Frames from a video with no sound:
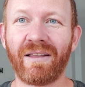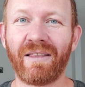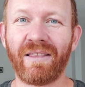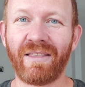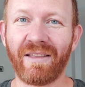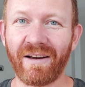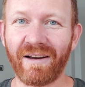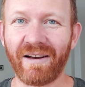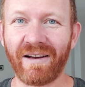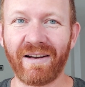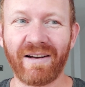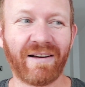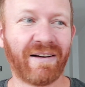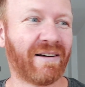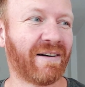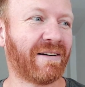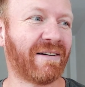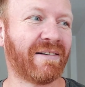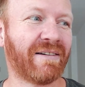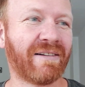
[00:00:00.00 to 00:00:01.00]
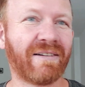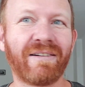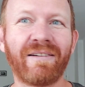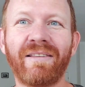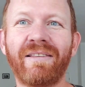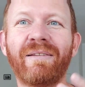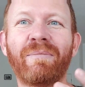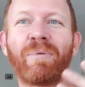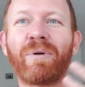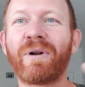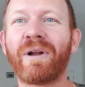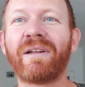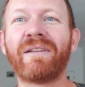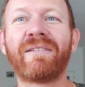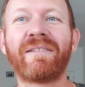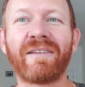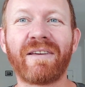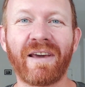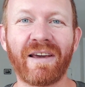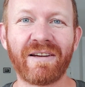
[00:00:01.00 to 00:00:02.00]
the
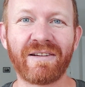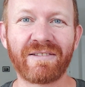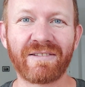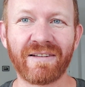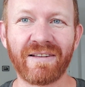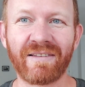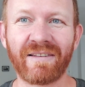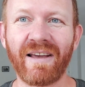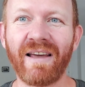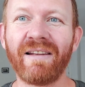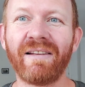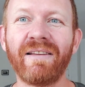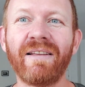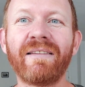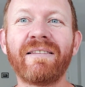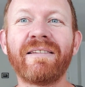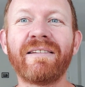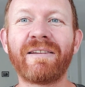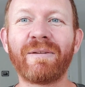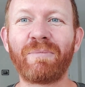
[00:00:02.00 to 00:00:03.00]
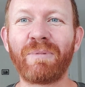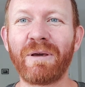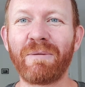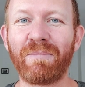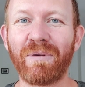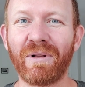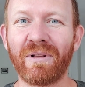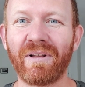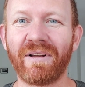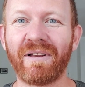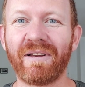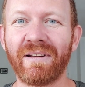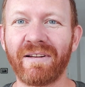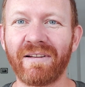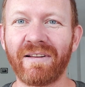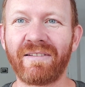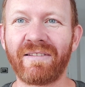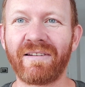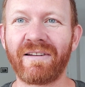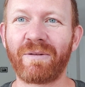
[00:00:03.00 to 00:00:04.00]
pronunciations, and listen to people and
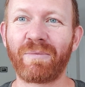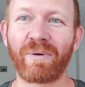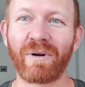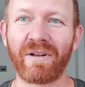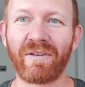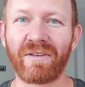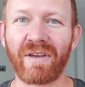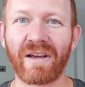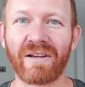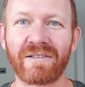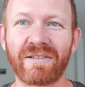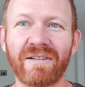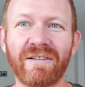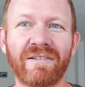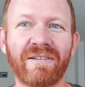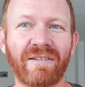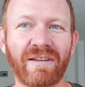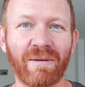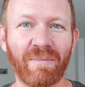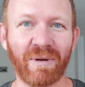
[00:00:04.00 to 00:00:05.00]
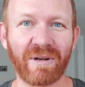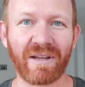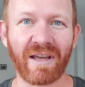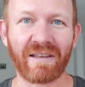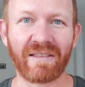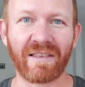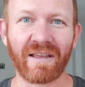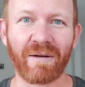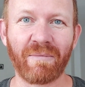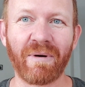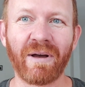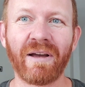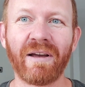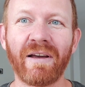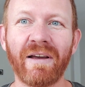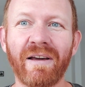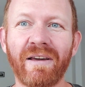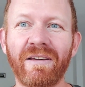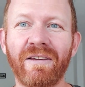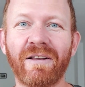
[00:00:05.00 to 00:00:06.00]
listen to the pronunciation and just imitate them.
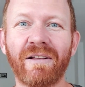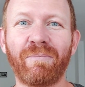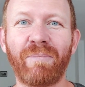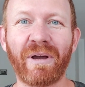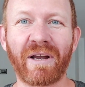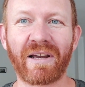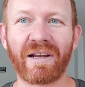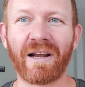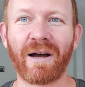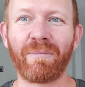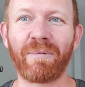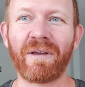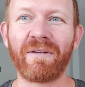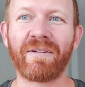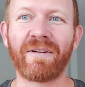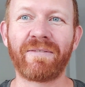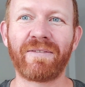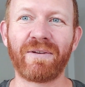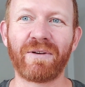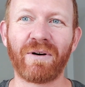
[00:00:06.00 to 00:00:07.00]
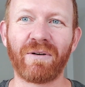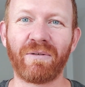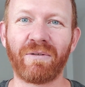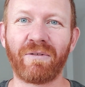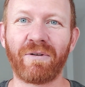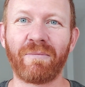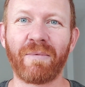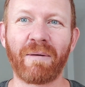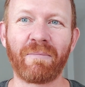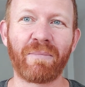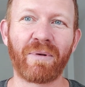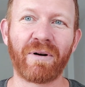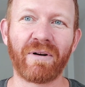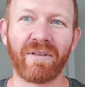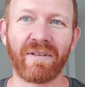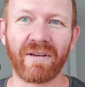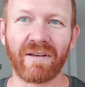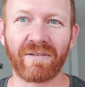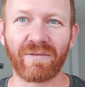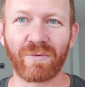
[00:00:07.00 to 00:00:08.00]
You'll pick it up even if you don't remember
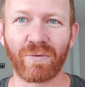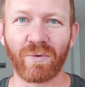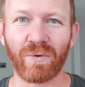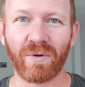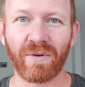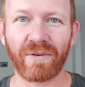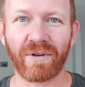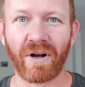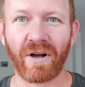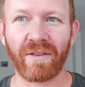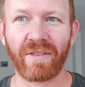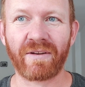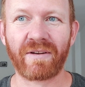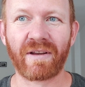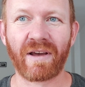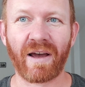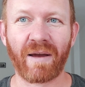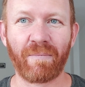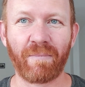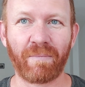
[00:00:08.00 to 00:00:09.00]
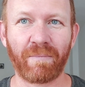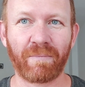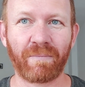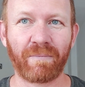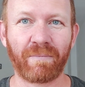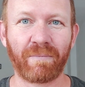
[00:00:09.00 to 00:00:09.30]
these rules all the time.